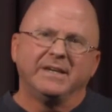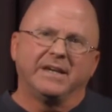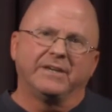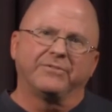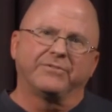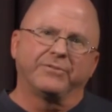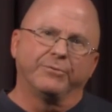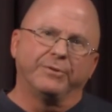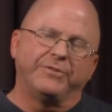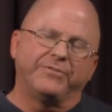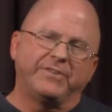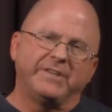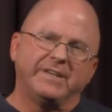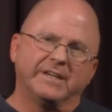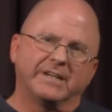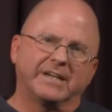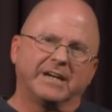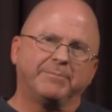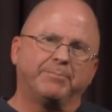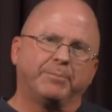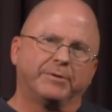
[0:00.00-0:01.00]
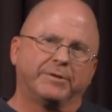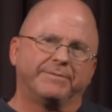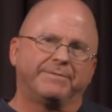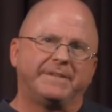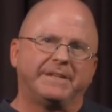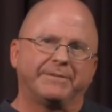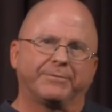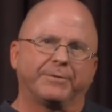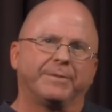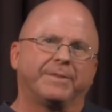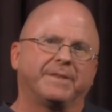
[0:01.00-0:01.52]
And so we see a couple of
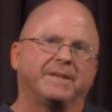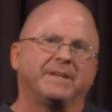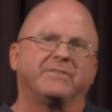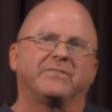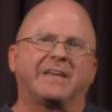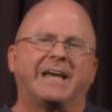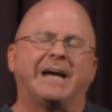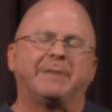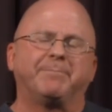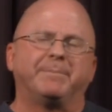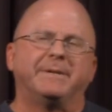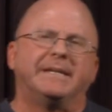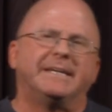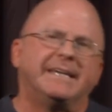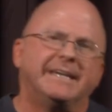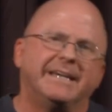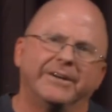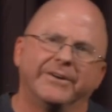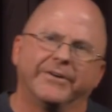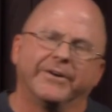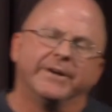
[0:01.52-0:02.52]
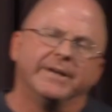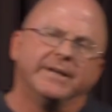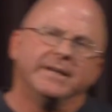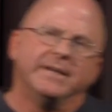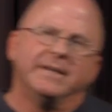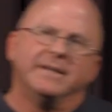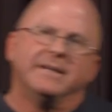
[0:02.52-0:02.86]
different things happening here.